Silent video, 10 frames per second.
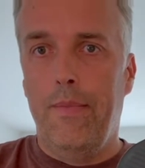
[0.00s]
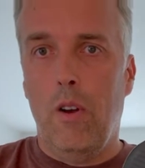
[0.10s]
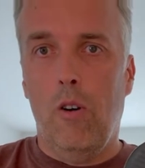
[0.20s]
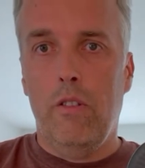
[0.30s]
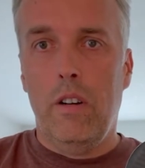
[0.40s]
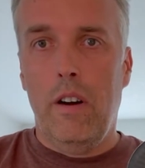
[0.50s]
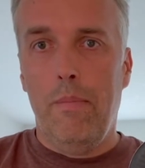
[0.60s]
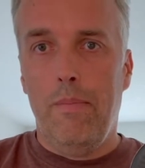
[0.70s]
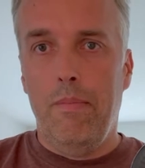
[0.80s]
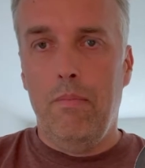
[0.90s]
overgrip.
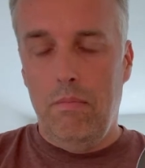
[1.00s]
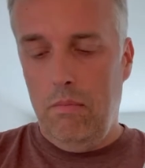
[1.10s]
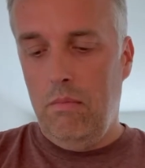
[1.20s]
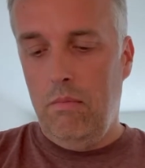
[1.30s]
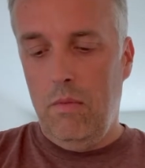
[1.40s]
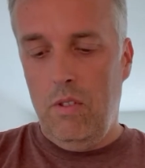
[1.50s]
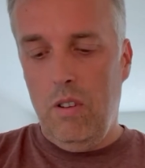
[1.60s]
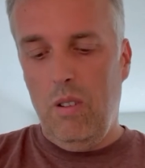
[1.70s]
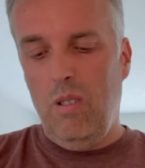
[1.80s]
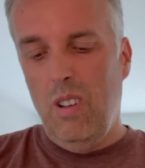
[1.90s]

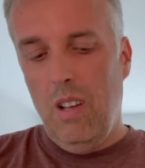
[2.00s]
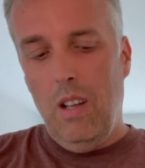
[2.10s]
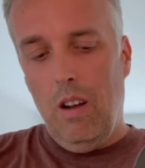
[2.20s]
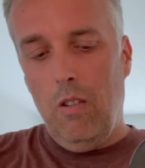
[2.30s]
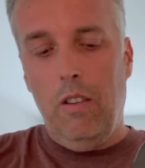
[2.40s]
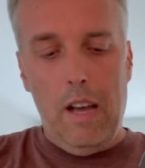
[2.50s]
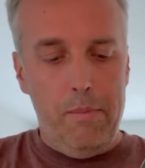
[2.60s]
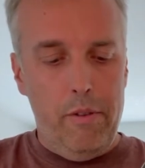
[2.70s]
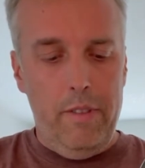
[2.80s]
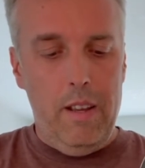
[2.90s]
So on top
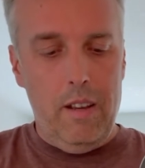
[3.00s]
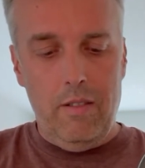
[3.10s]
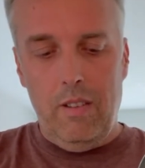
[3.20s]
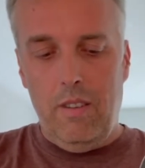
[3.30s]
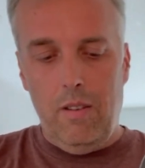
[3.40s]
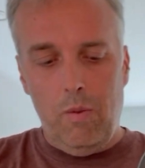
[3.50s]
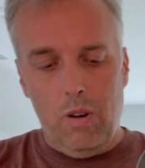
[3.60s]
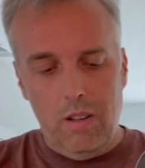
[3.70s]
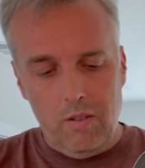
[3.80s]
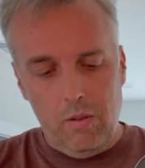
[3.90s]
of the existing
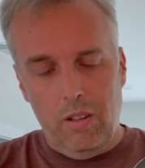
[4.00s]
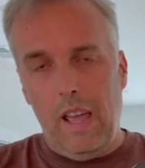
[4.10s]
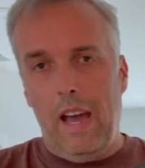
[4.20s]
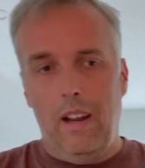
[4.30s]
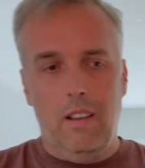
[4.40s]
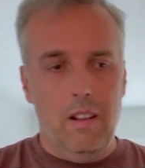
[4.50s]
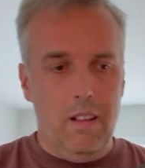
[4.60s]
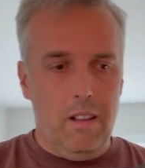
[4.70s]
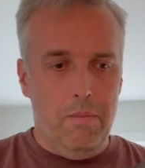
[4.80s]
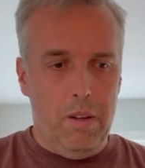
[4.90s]
one, so it added a
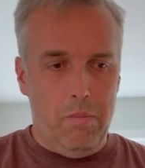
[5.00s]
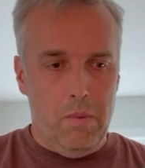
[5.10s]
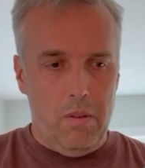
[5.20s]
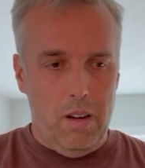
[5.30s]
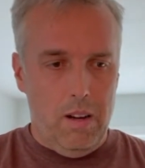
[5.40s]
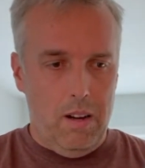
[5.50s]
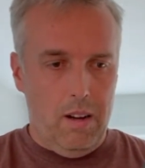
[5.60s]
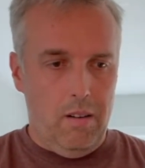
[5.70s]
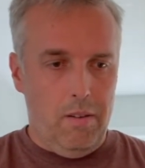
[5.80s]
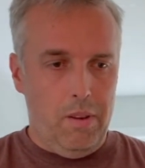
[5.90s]
little bit
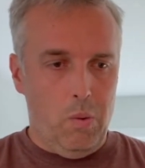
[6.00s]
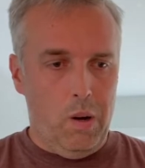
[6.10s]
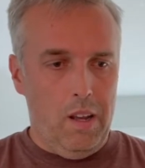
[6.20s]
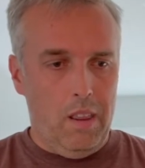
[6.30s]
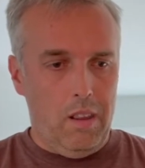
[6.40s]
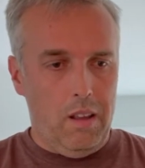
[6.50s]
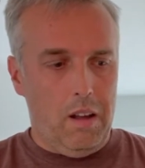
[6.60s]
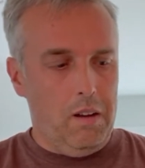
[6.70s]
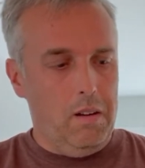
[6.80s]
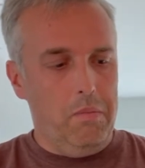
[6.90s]
of the weight,
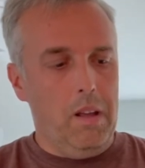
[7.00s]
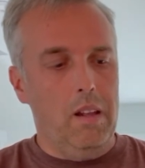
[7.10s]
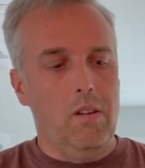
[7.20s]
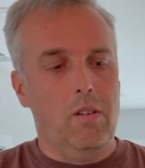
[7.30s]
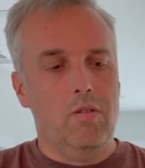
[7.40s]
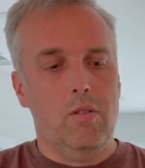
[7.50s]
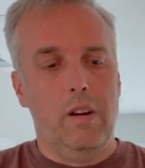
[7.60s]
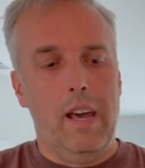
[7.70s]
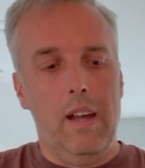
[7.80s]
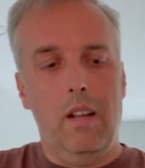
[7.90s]
and also I
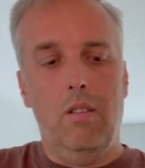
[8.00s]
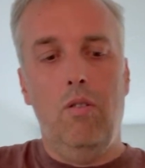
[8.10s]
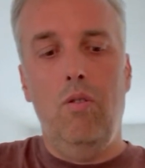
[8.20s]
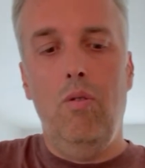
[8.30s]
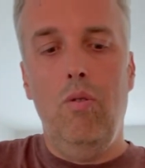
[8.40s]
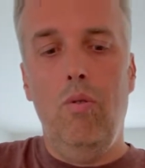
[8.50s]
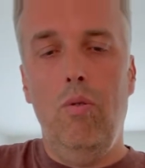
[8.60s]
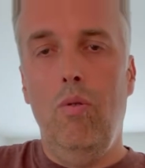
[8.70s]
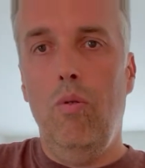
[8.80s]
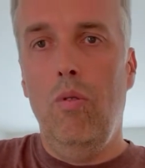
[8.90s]
added
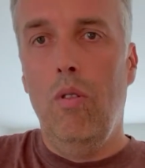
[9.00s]
two